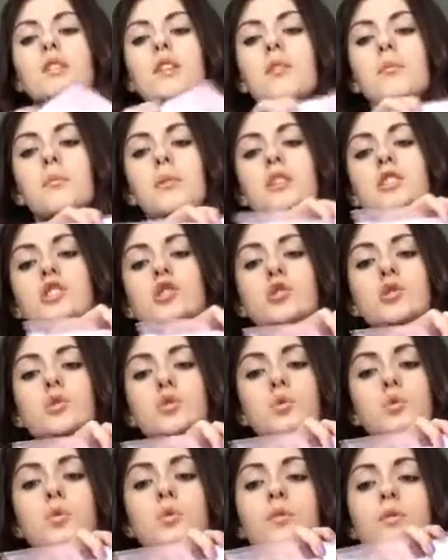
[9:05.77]
go to my
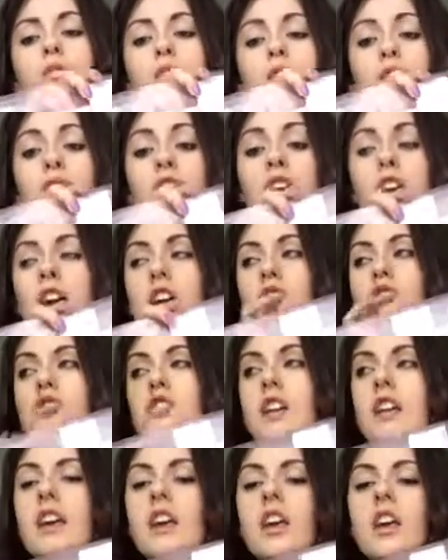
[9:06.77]
school, it's free
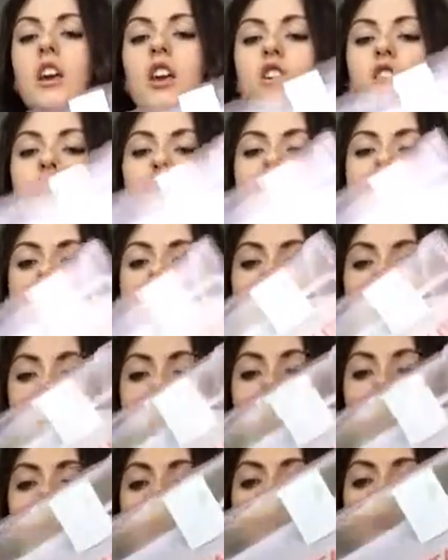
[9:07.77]
actually. Just sign
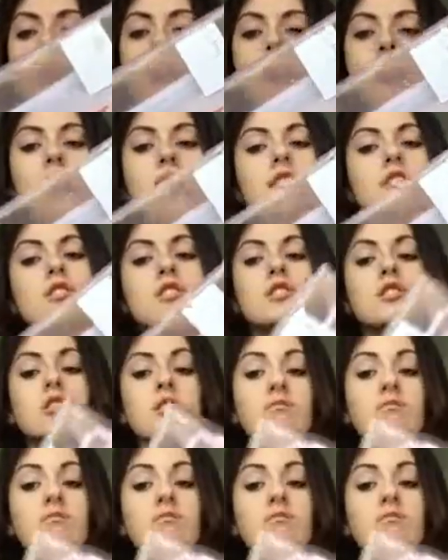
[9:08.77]
up, and